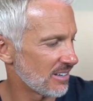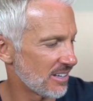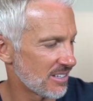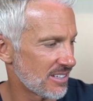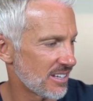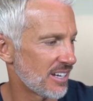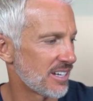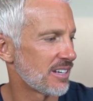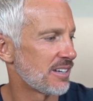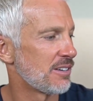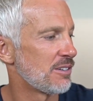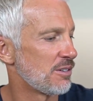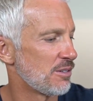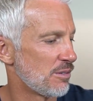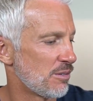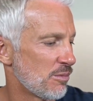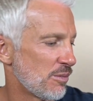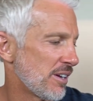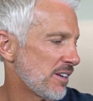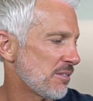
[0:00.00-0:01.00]
a ton of
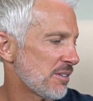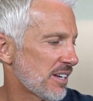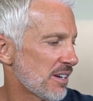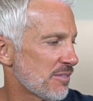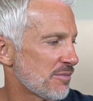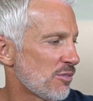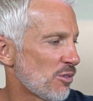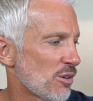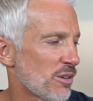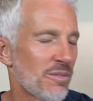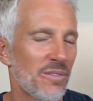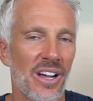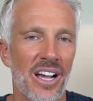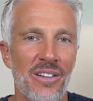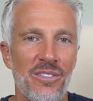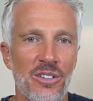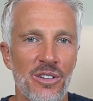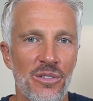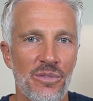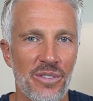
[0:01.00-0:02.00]
we only got 4 or
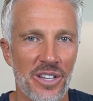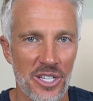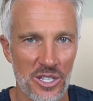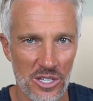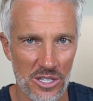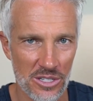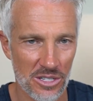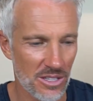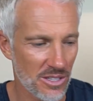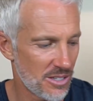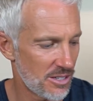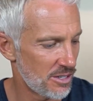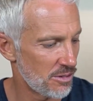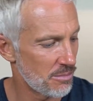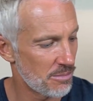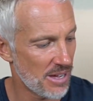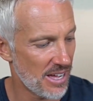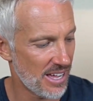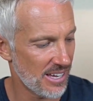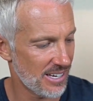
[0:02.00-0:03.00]
5 new features to the new
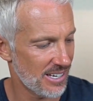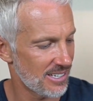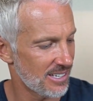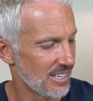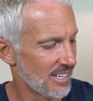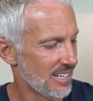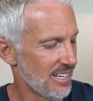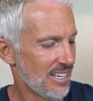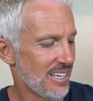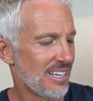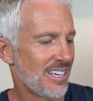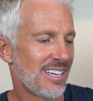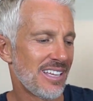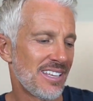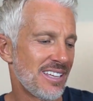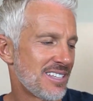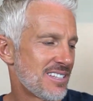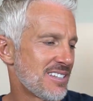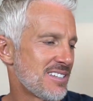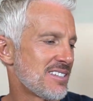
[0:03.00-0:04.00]
bag, and
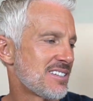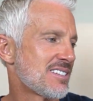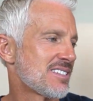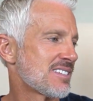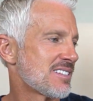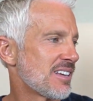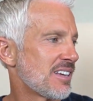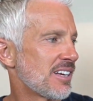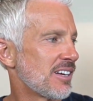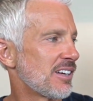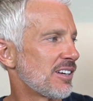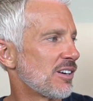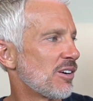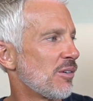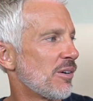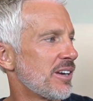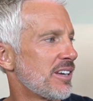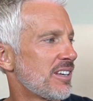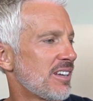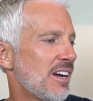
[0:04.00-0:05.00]
this is
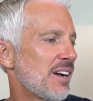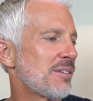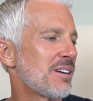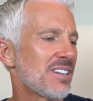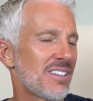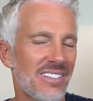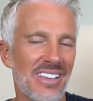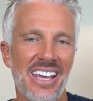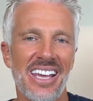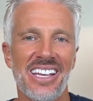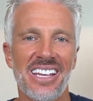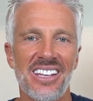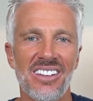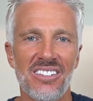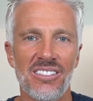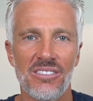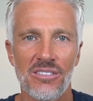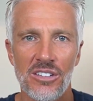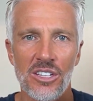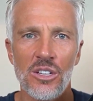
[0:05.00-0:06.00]
I'm gonna take it
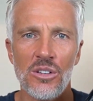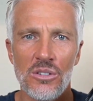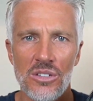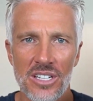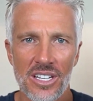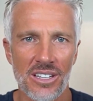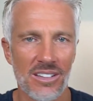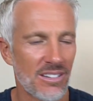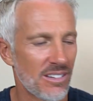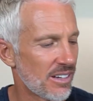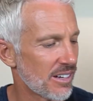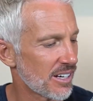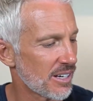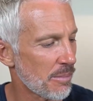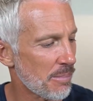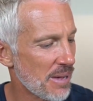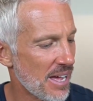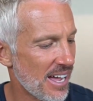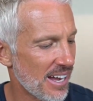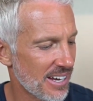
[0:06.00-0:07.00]
and use it. I'm gonna
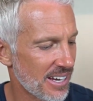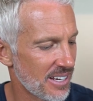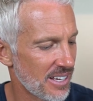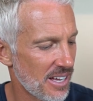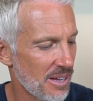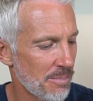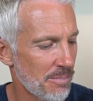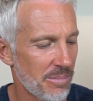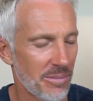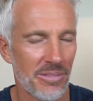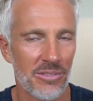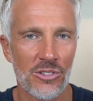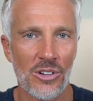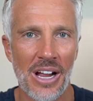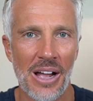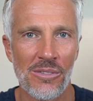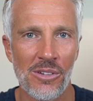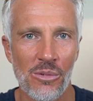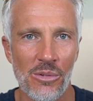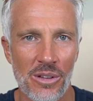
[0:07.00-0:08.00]
pack it up,
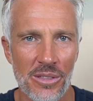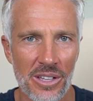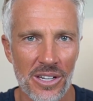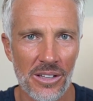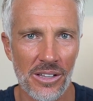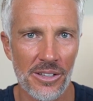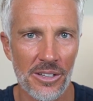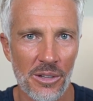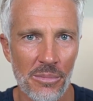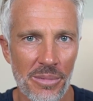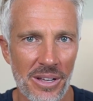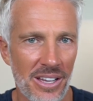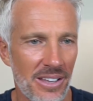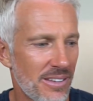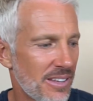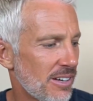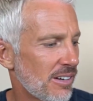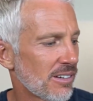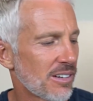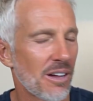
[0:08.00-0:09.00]
travel with it a little bit, and
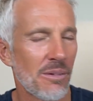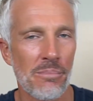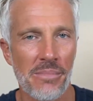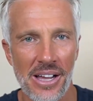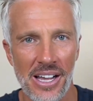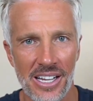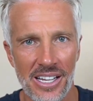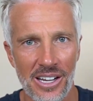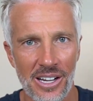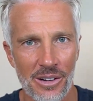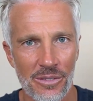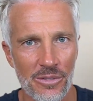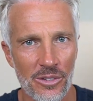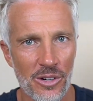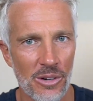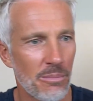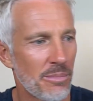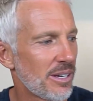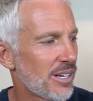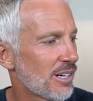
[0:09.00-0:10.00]
then I'll come back here for
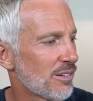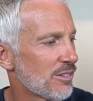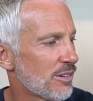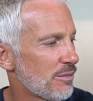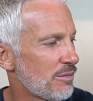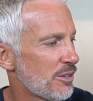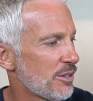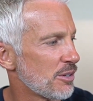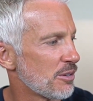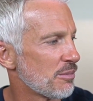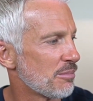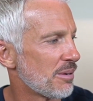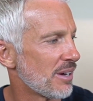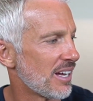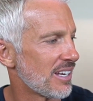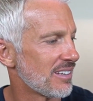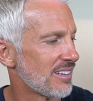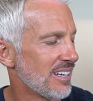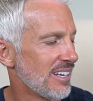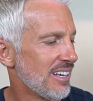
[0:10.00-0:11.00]
a bigger review.
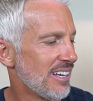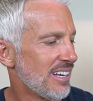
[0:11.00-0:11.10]
But